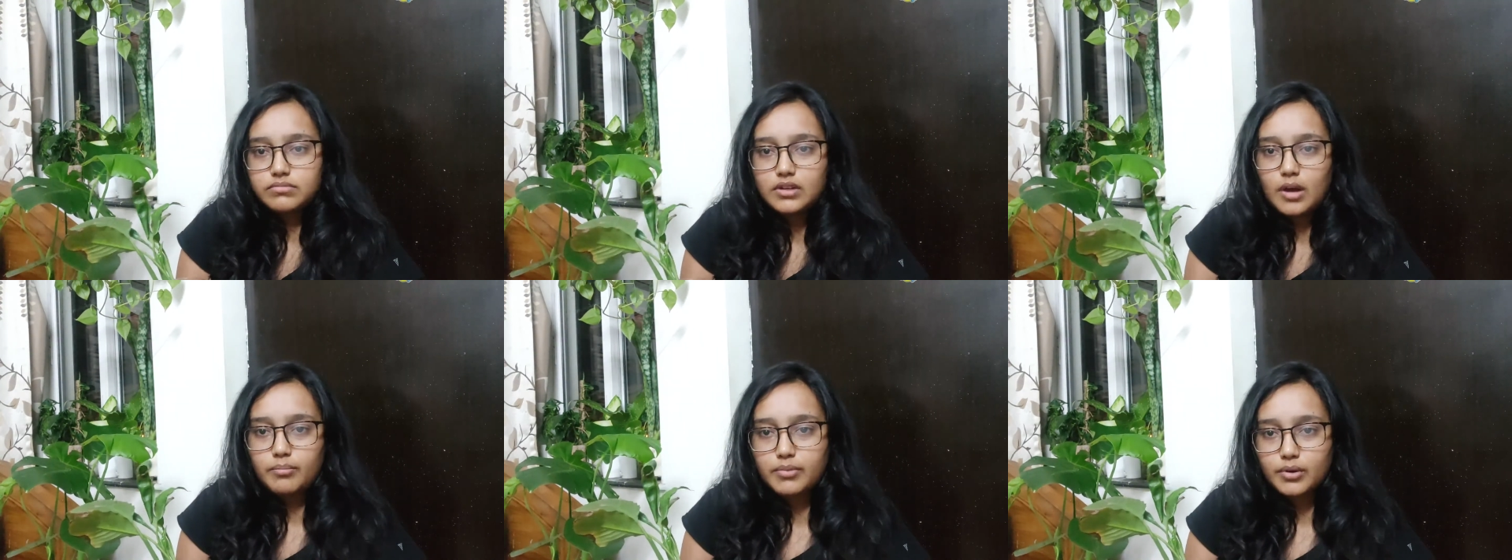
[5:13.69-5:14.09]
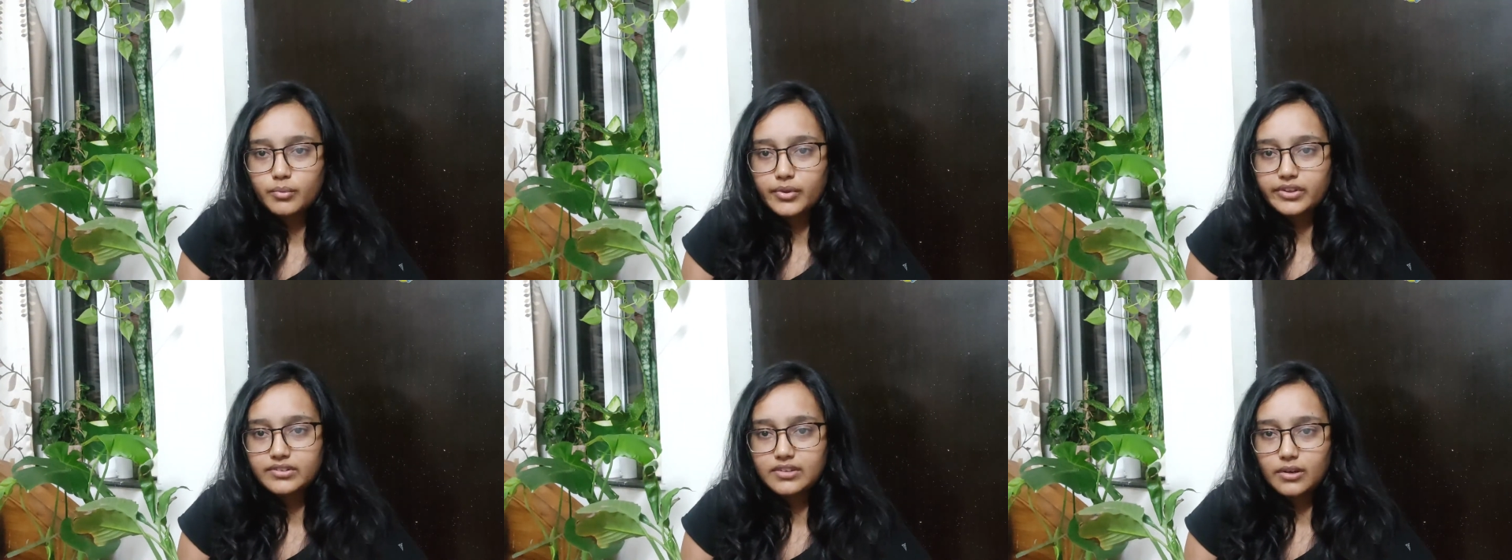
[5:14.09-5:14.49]
Couple of
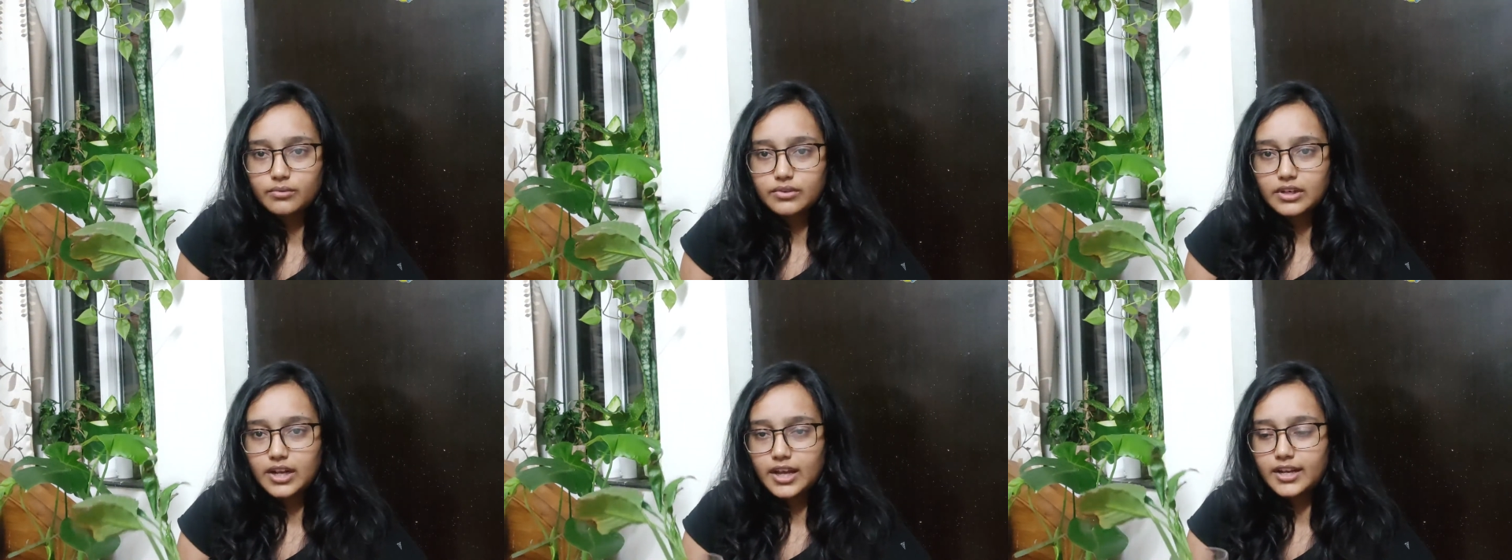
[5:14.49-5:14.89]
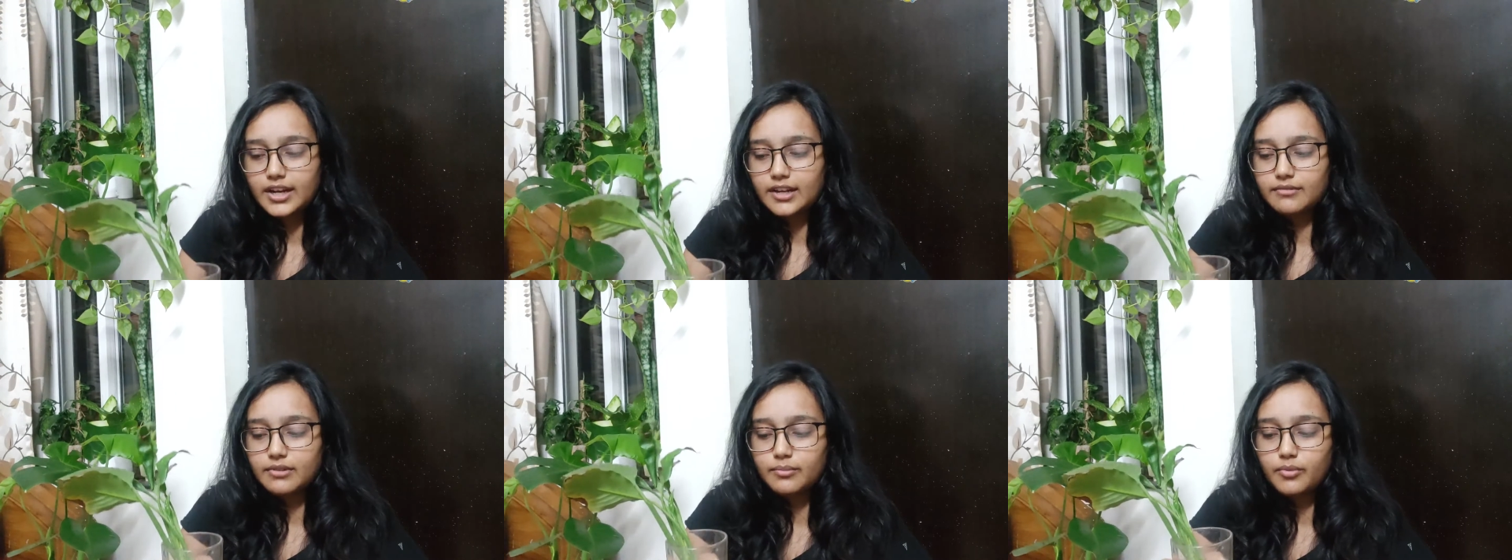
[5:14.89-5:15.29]
weeks down the line,
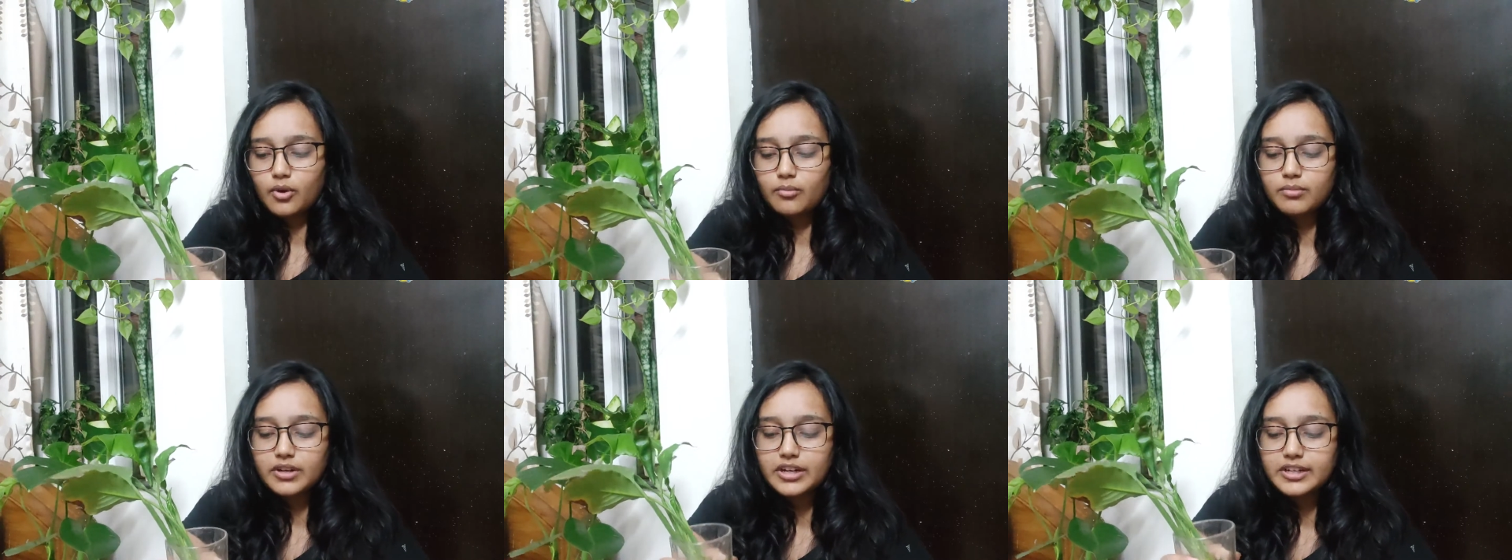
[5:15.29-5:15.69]
I will probably